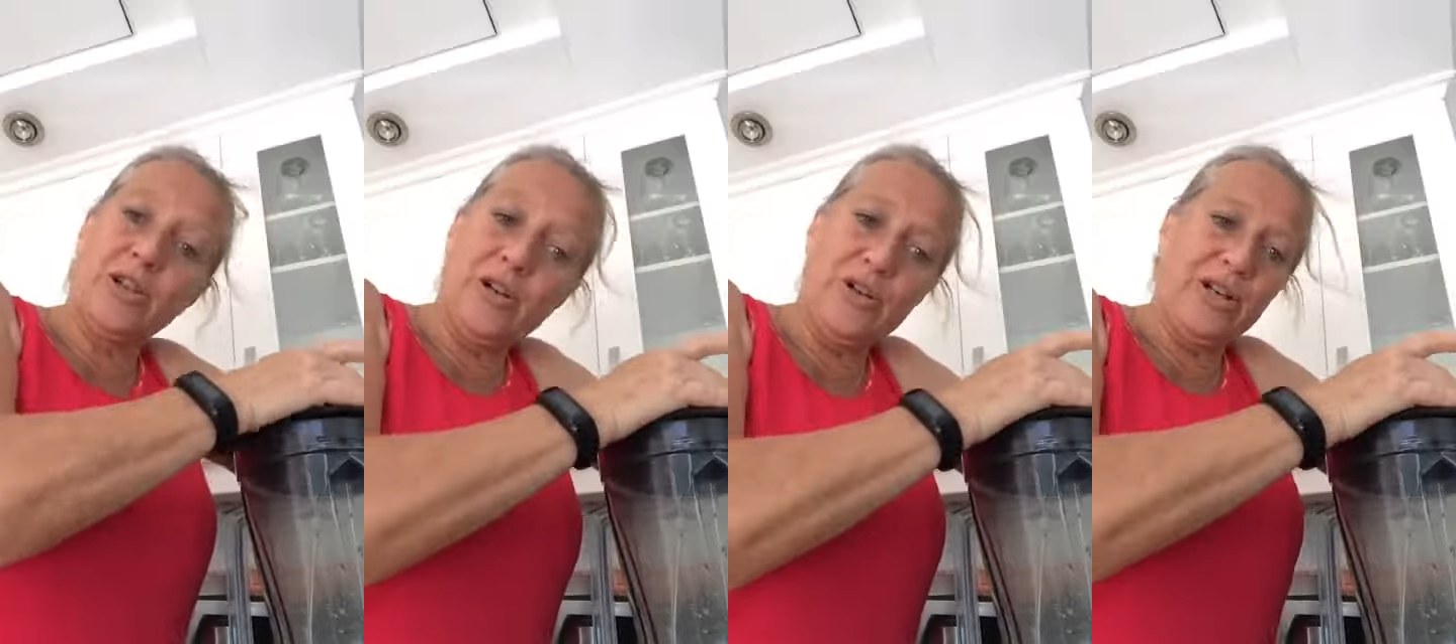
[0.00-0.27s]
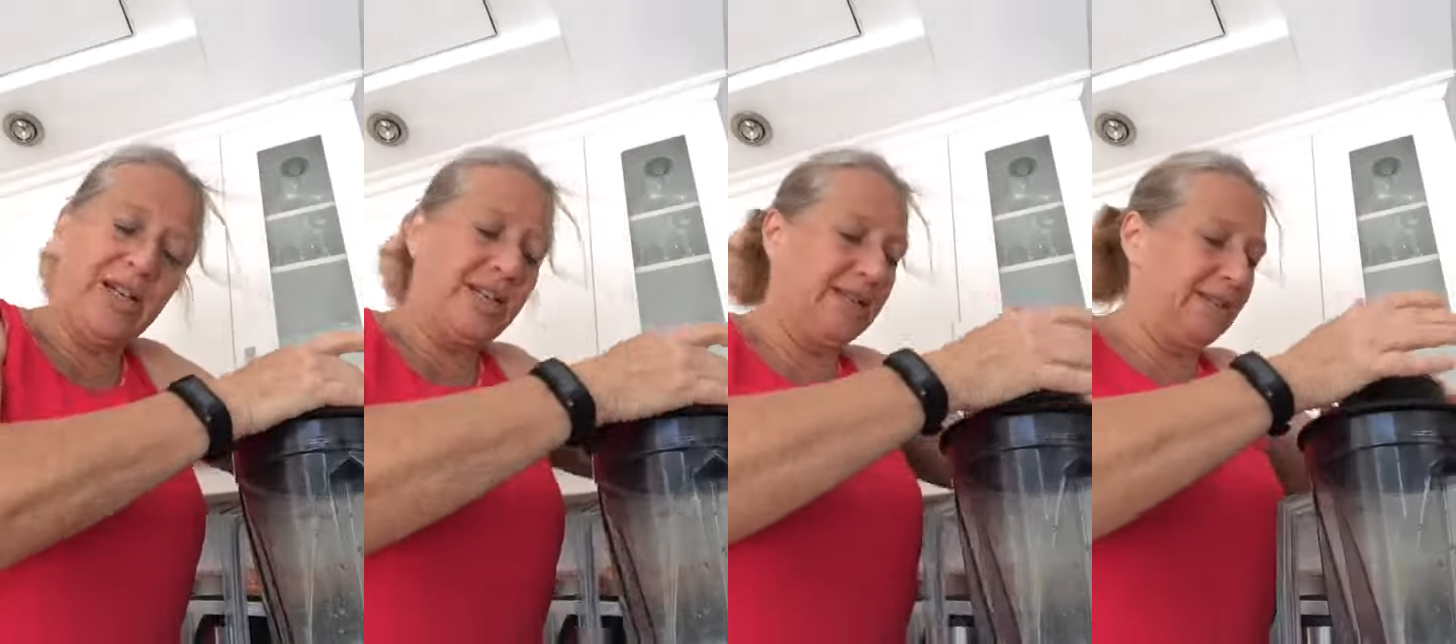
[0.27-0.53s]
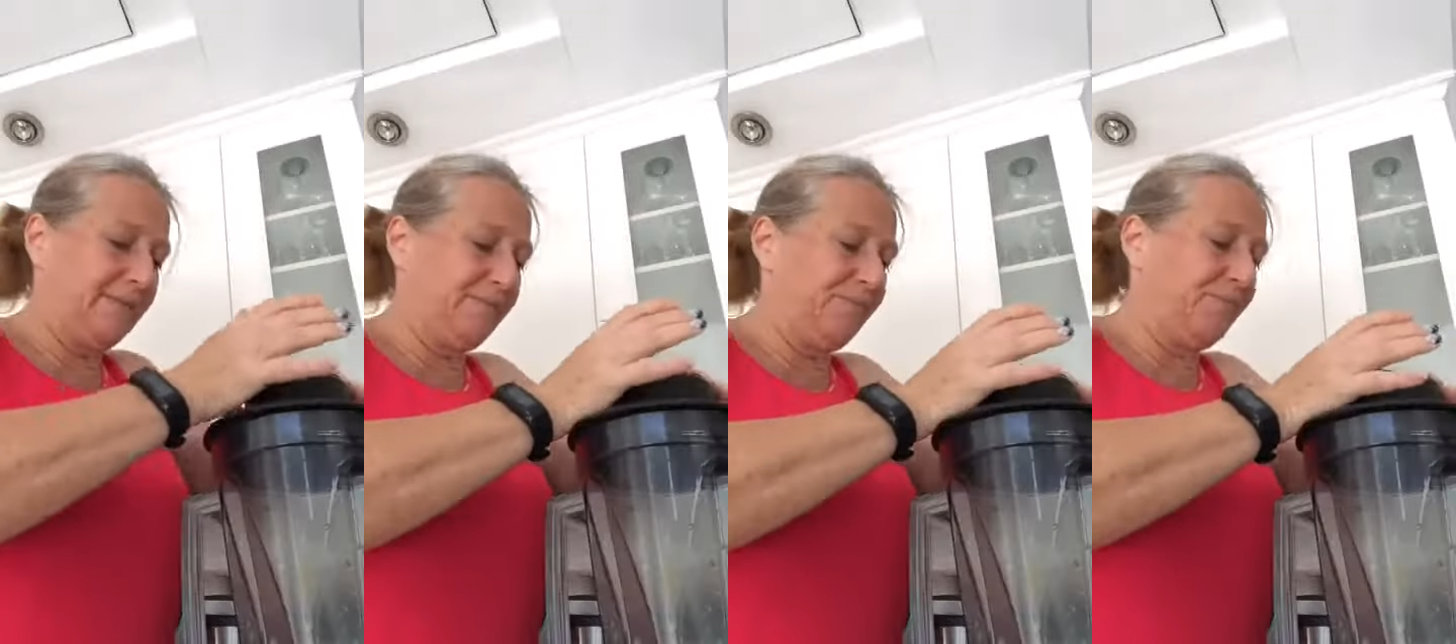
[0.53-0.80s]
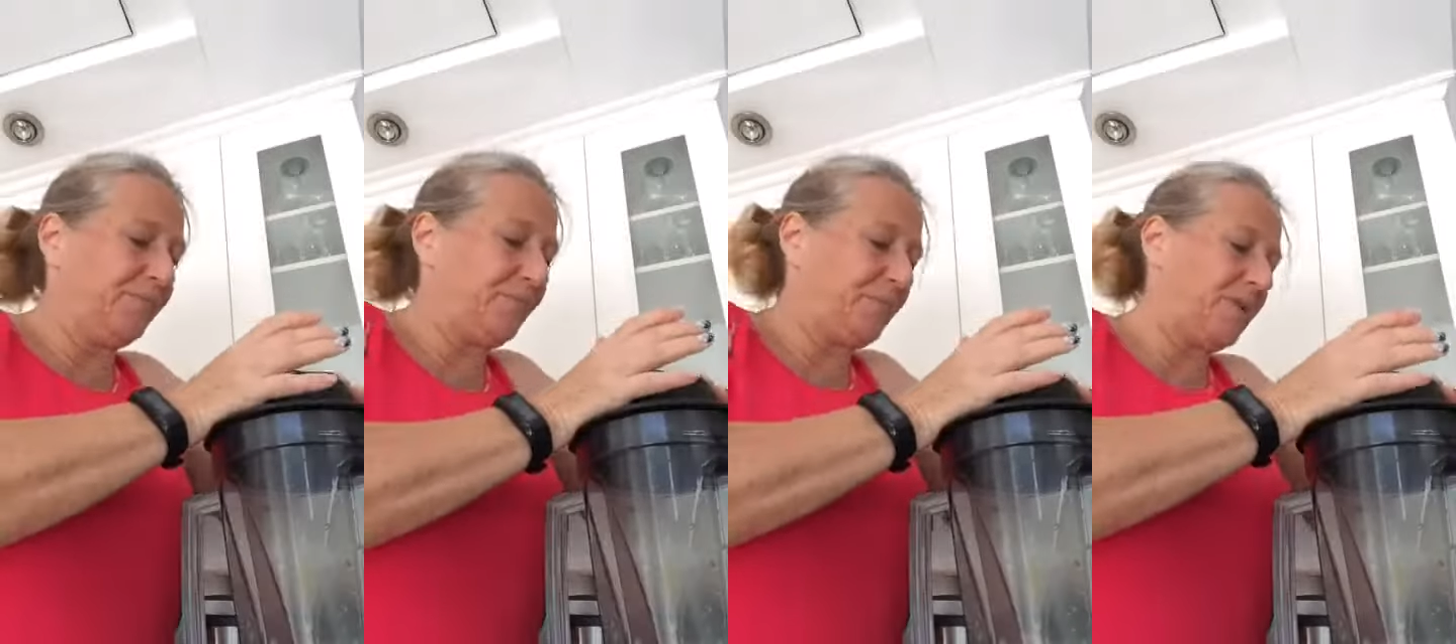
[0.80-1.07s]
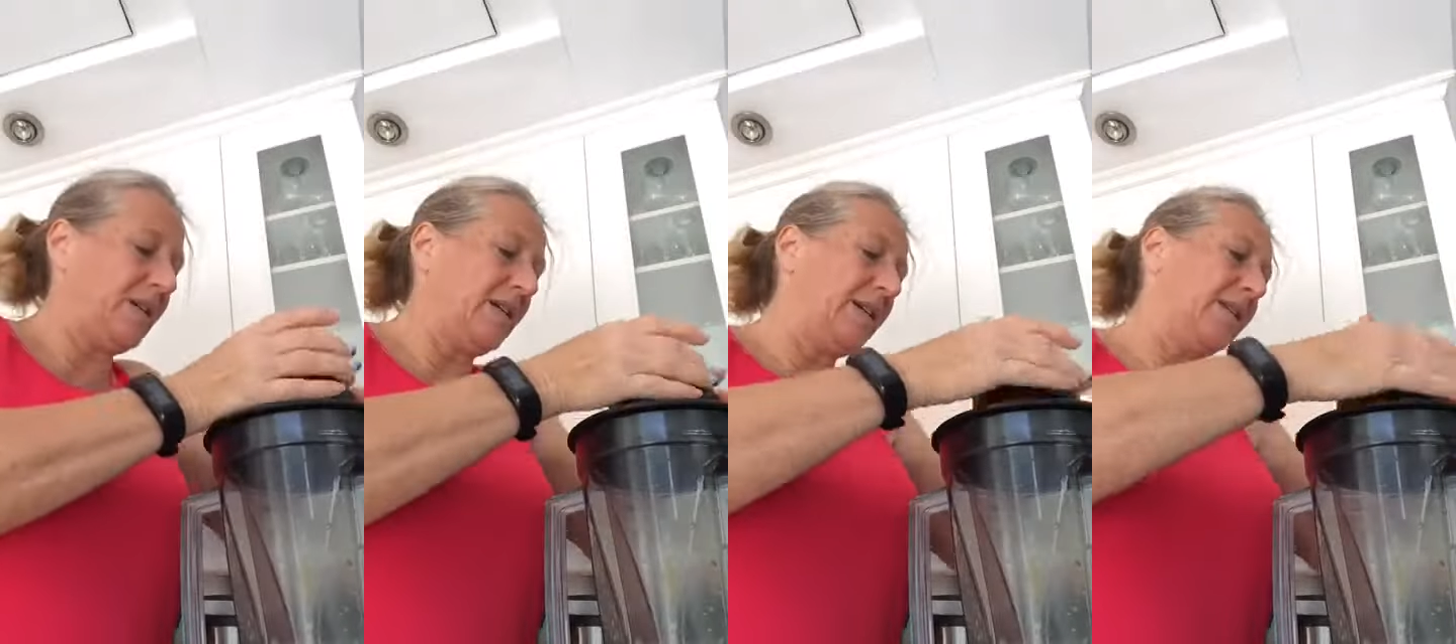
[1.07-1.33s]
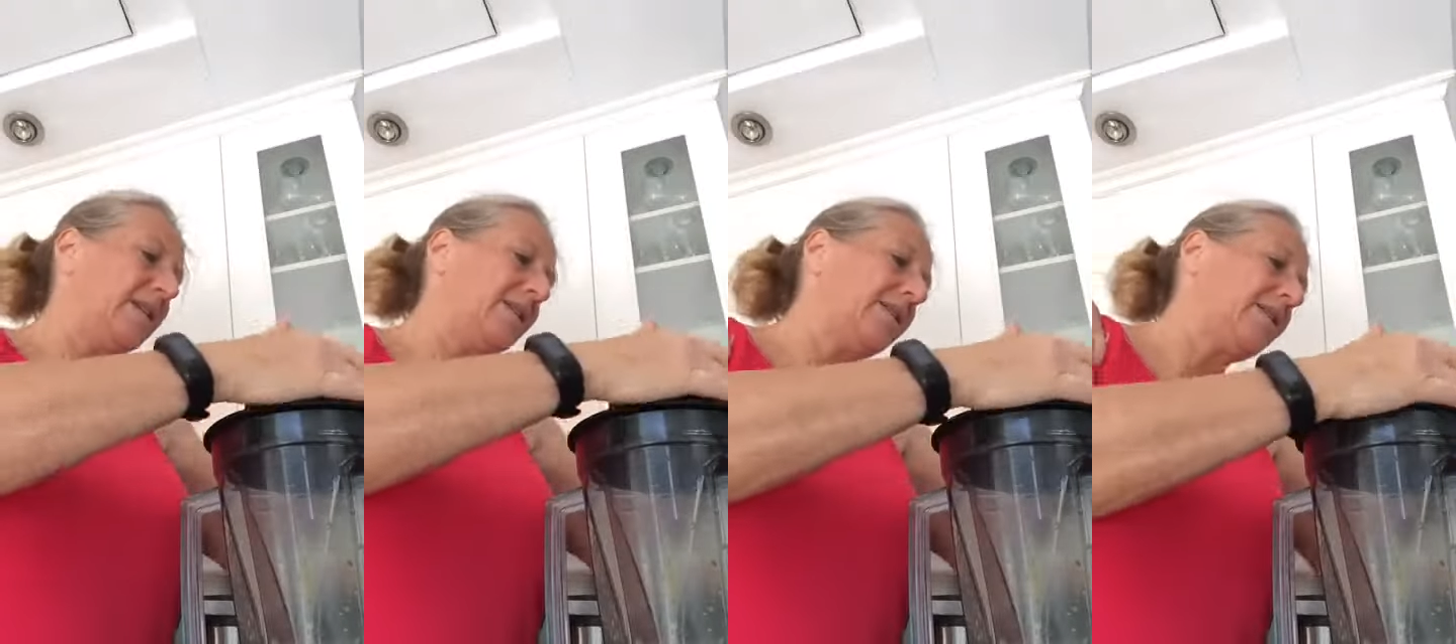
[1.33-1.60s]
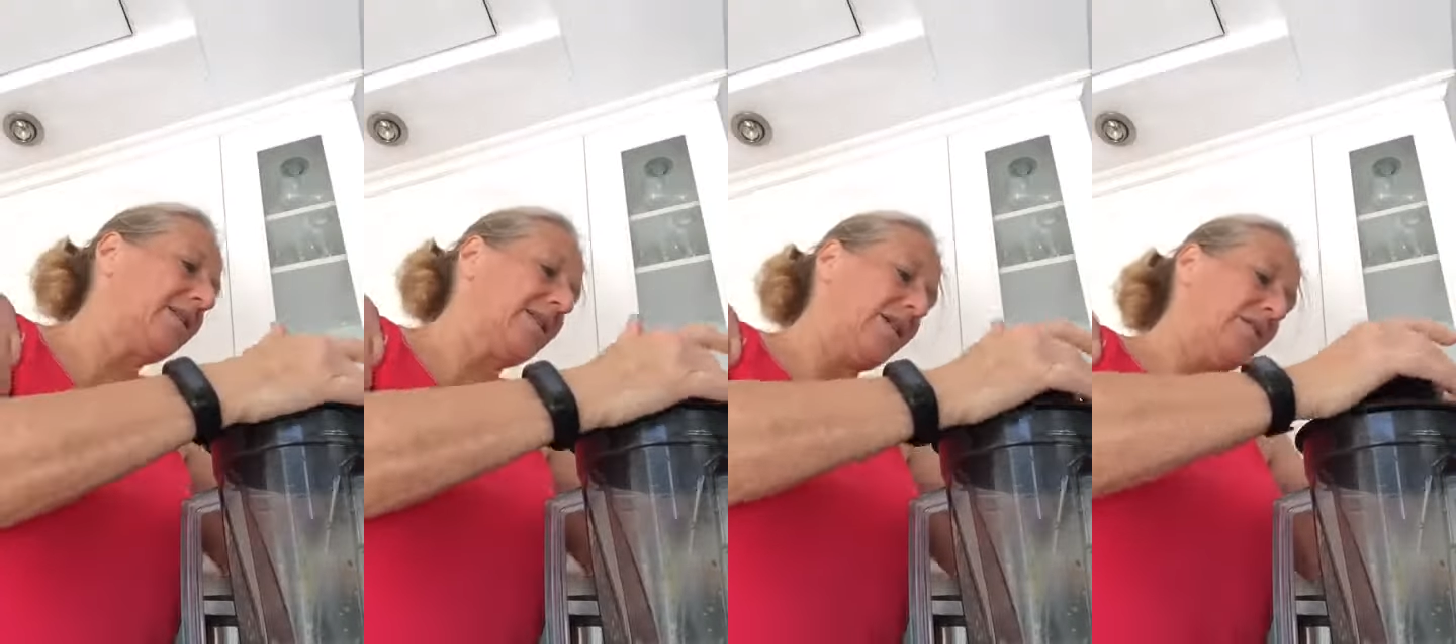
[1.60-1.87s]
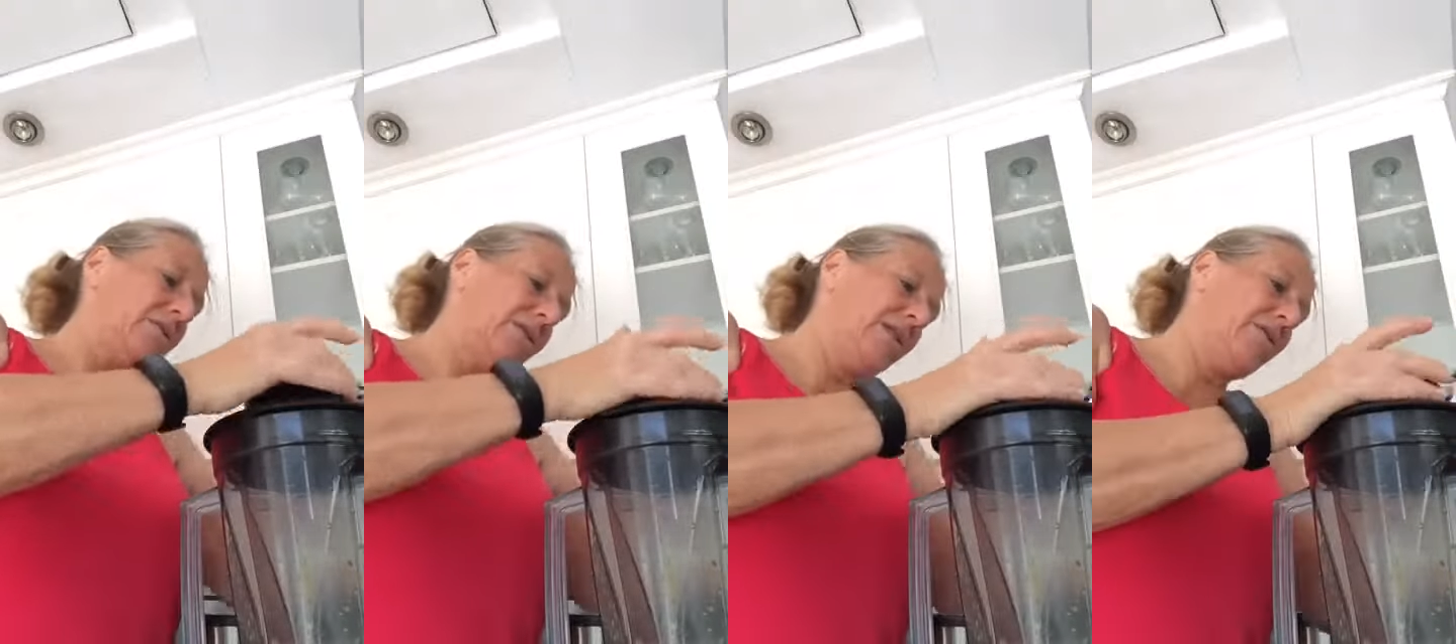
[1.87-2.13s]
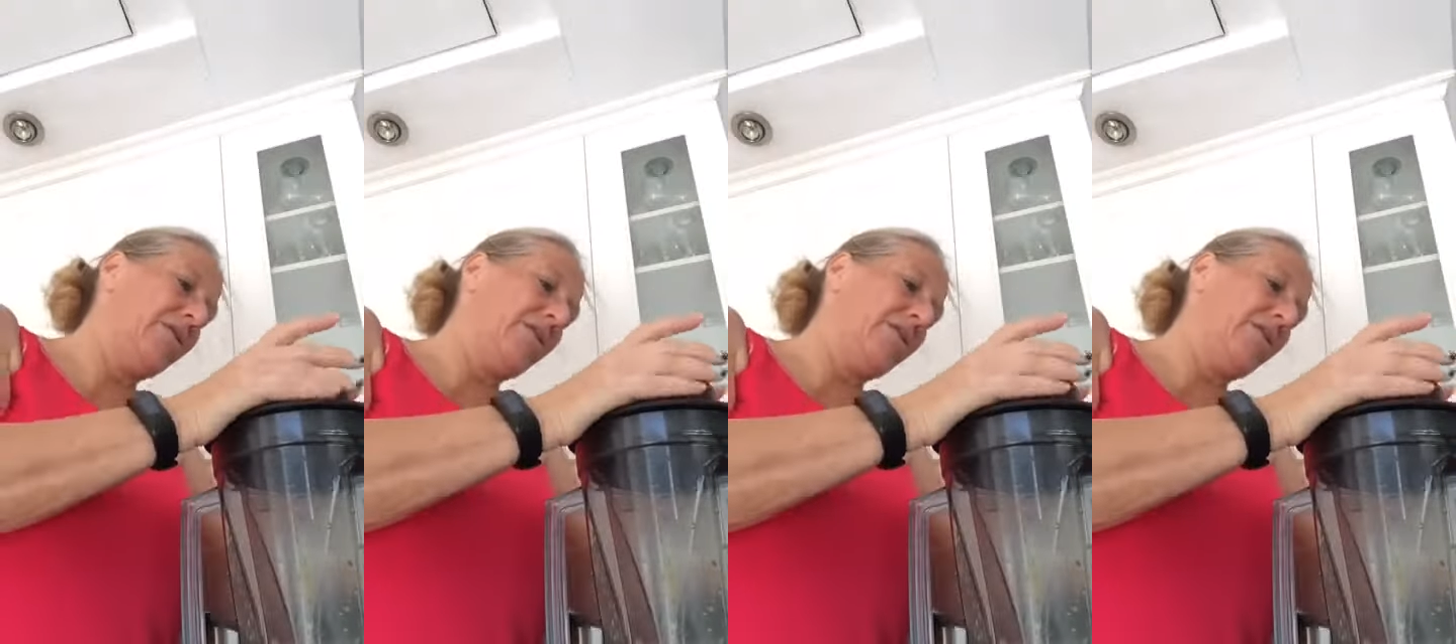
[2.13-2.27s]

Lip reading: on it. And it's so, so